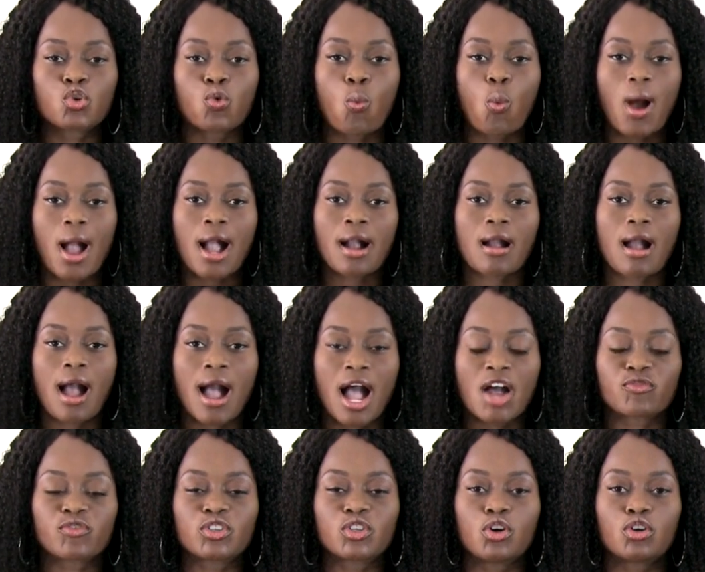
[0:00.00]
to walk
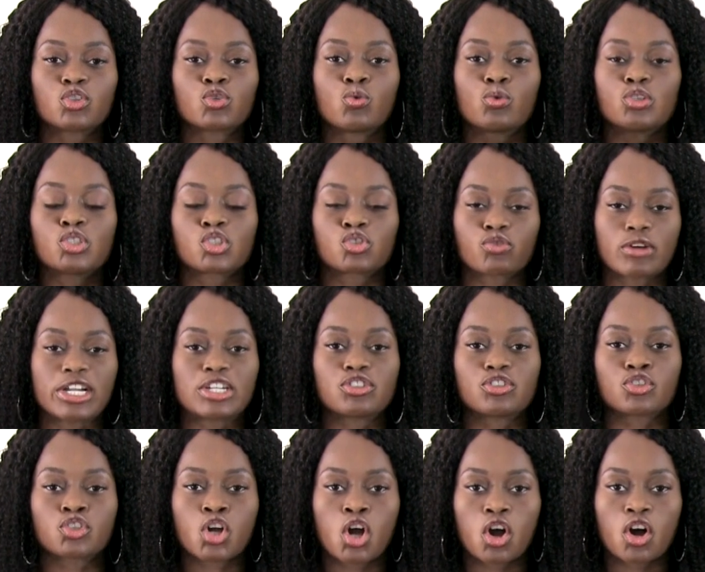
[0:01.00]
off and go to a
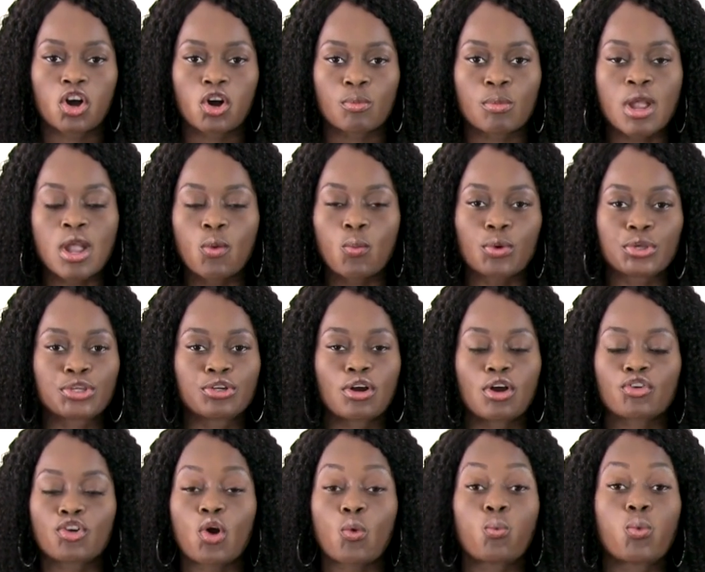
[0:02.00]
stranger's home when you
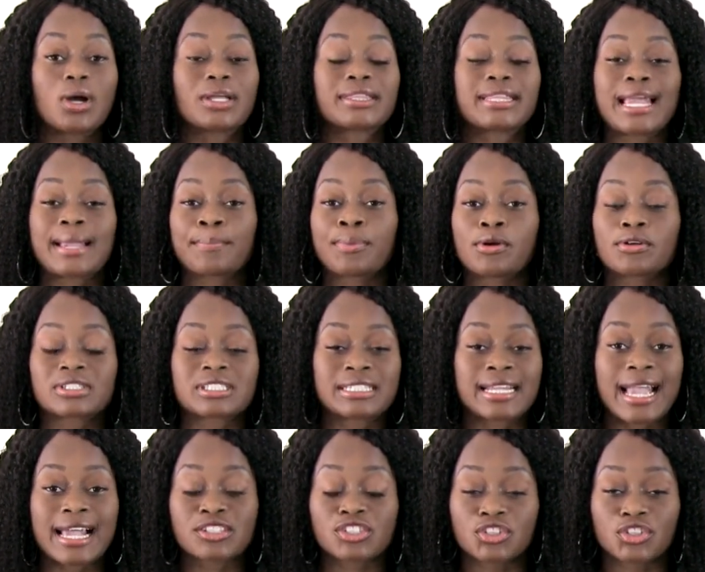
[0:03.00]
don't know what that person
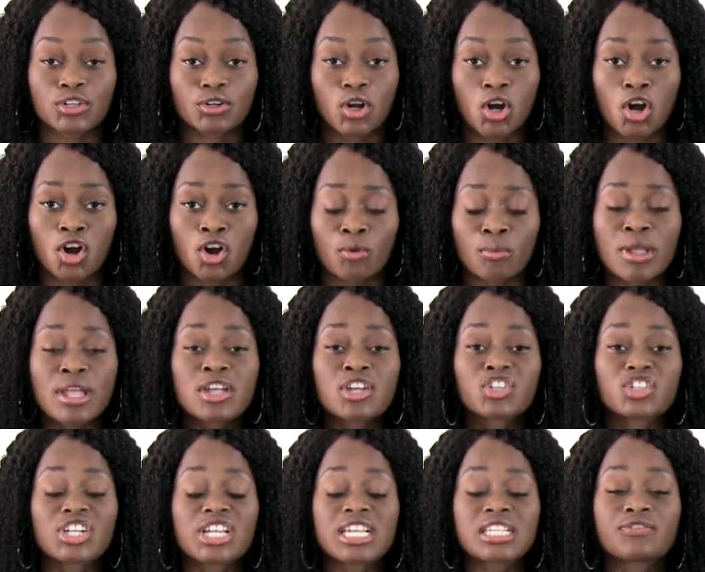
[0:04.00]
has in their home.
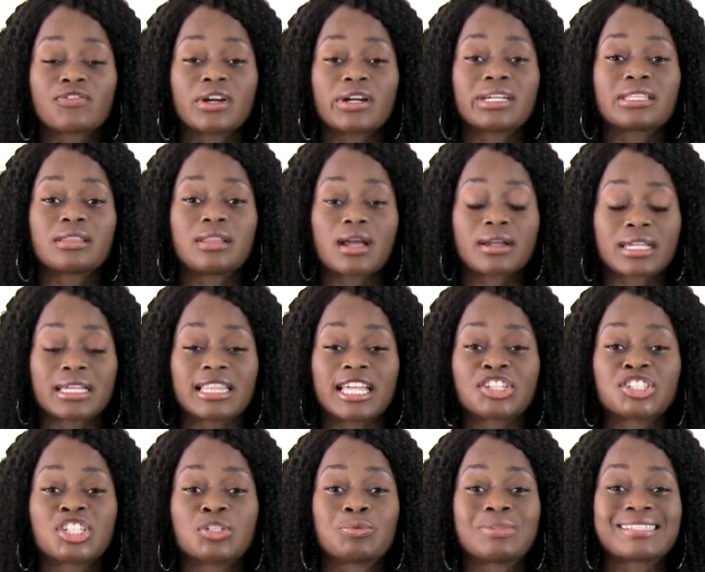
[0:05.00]
She's very lucky
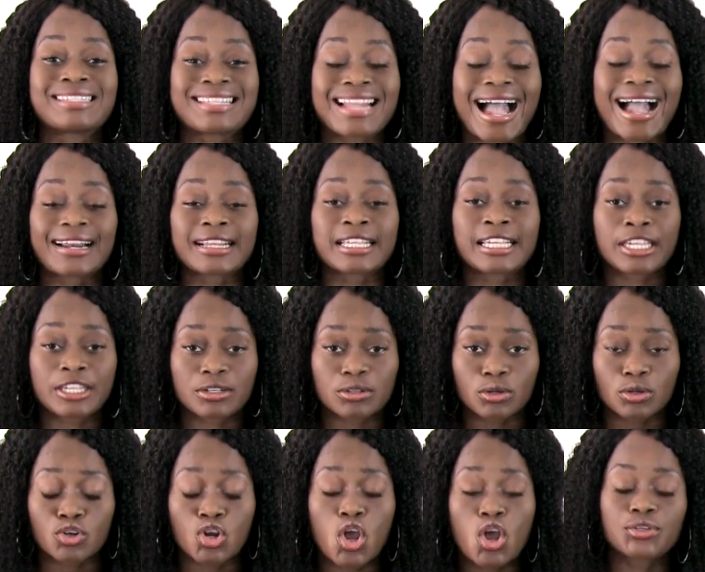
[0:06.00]
that she was not
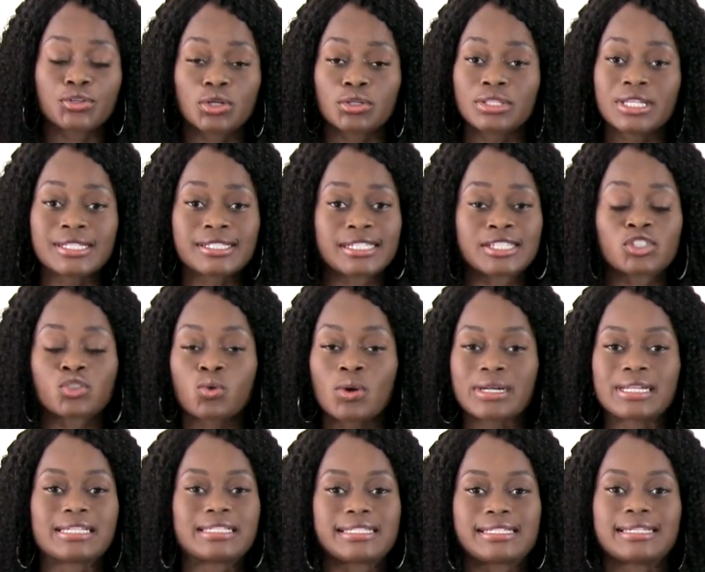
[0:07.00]
killed. You know, this is
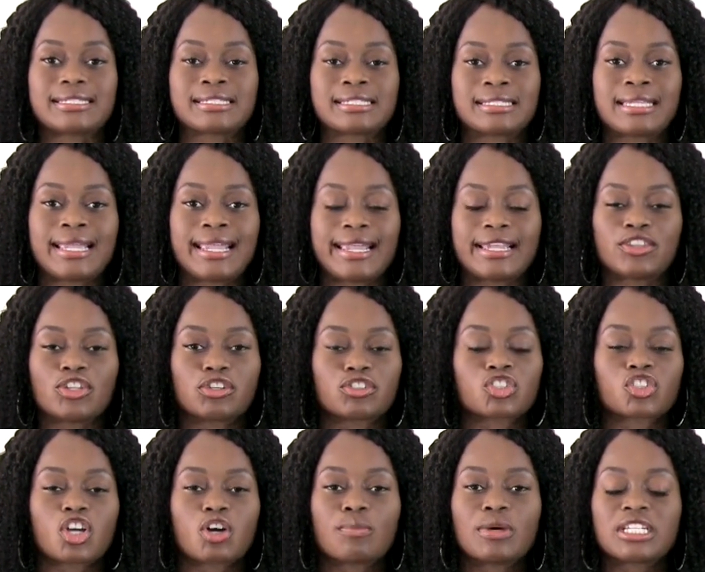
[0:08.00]
2016.
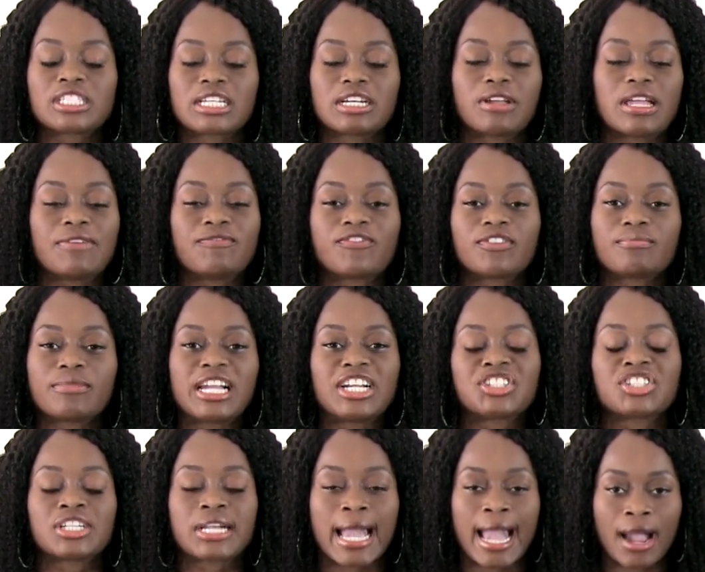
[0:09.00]
There's so much
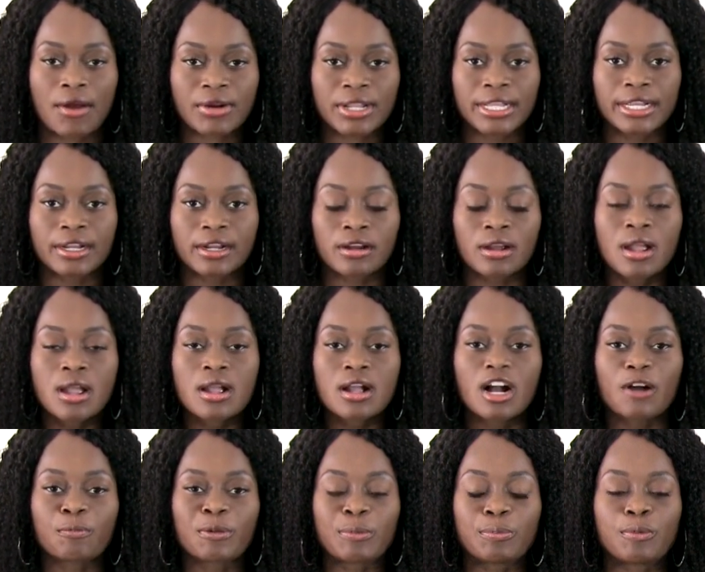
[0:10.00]
information out here
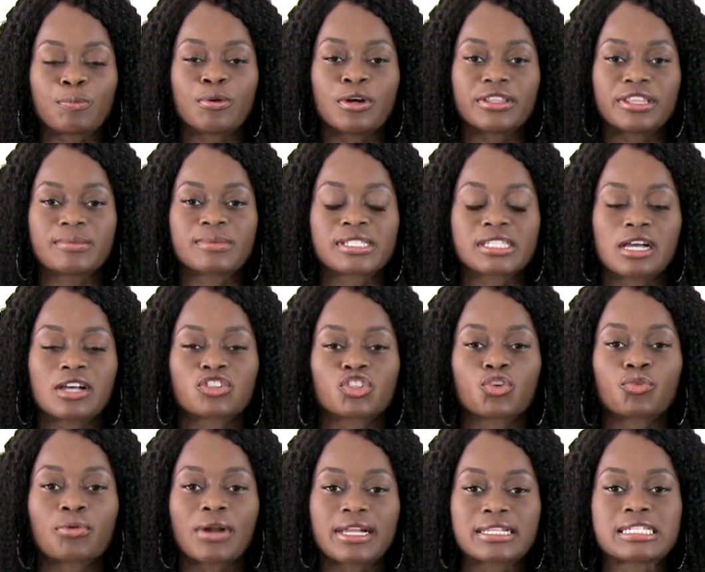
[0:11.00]
of people putting themselves
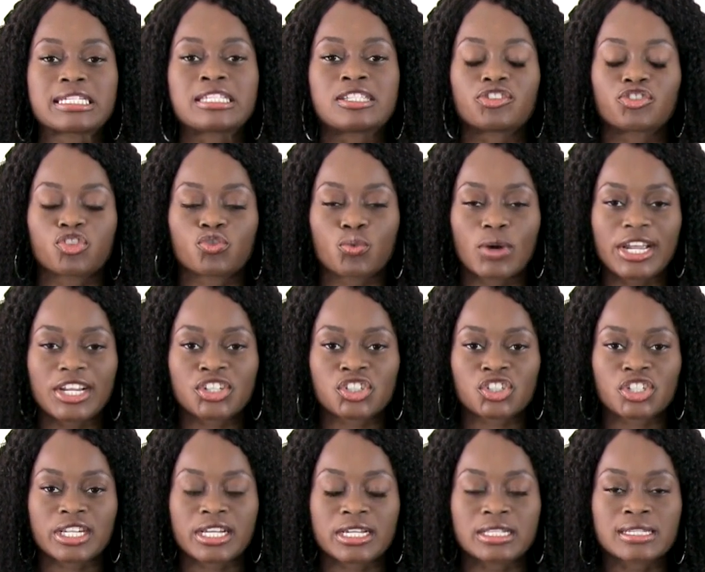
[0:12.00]
in crazy
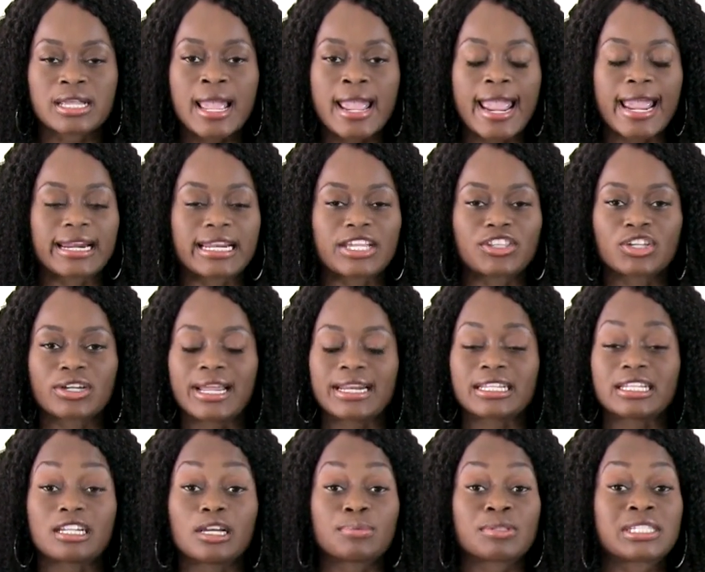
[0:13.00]
situations and either
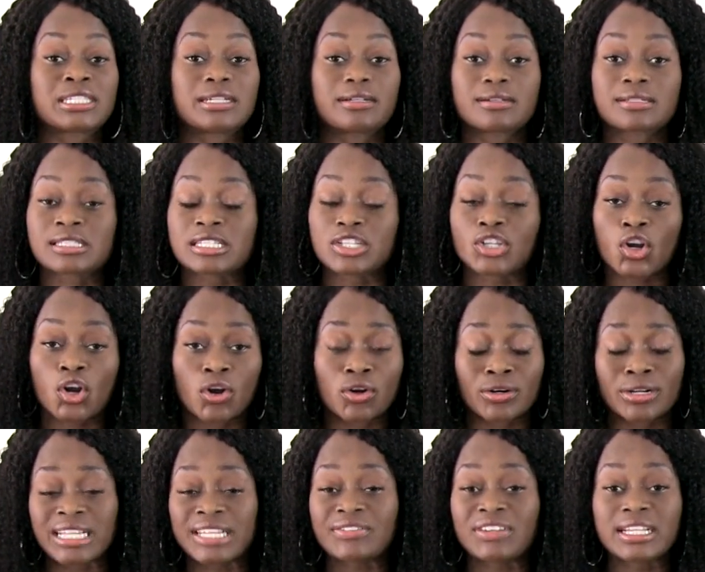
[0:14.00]
ending up seriously
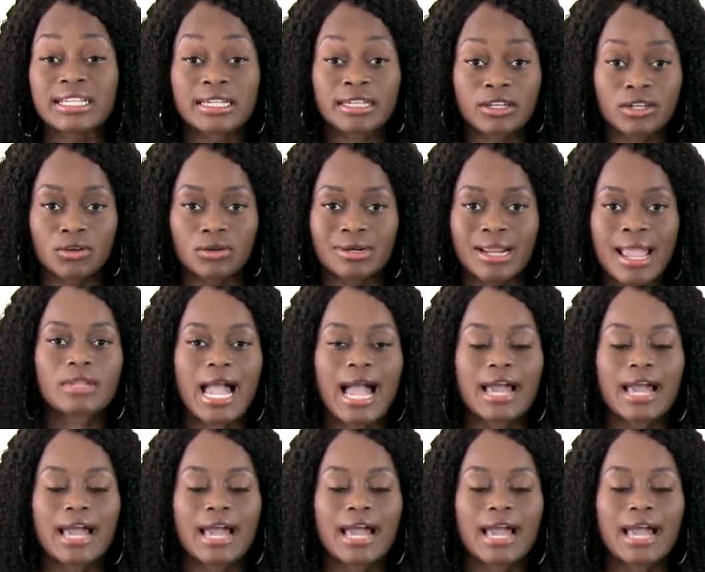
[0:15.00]
hurt or even killed.